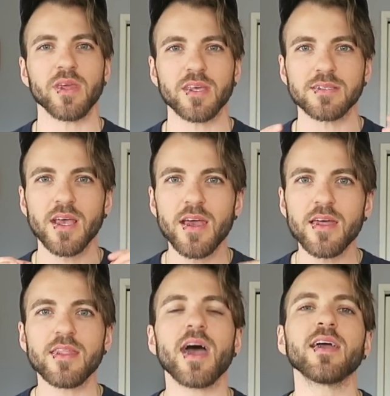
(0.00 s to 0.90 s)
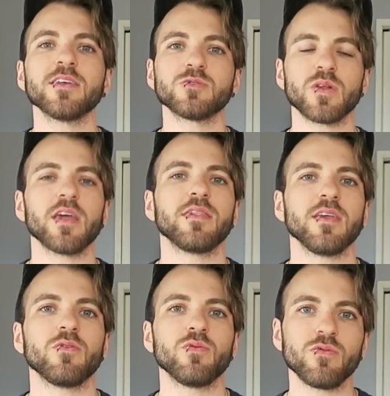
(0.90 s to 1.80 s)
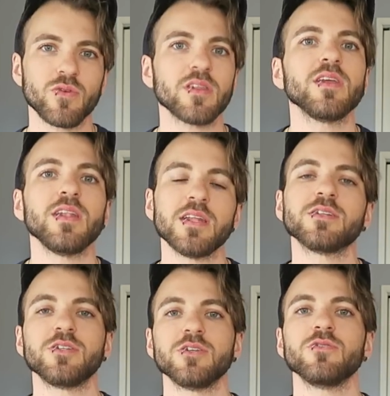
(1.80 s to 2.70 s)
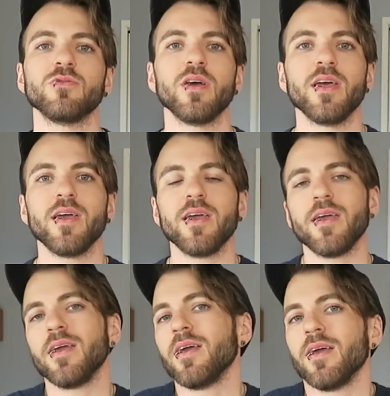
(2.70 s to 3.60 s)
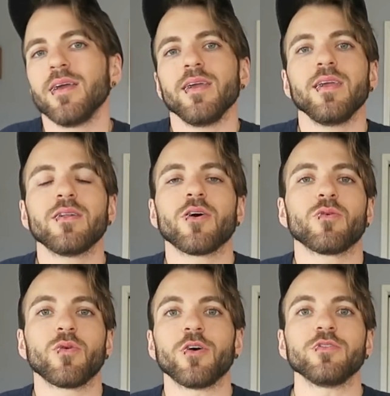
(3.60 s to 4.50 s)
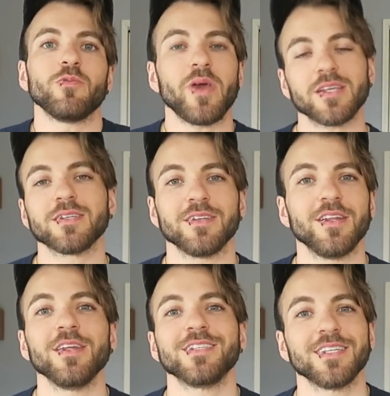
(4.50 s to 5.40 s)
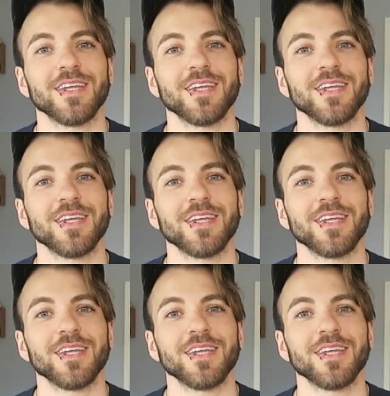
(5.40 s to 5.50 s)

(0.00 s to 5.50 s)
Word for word: because that is what I think we really need to do in our world of masculinity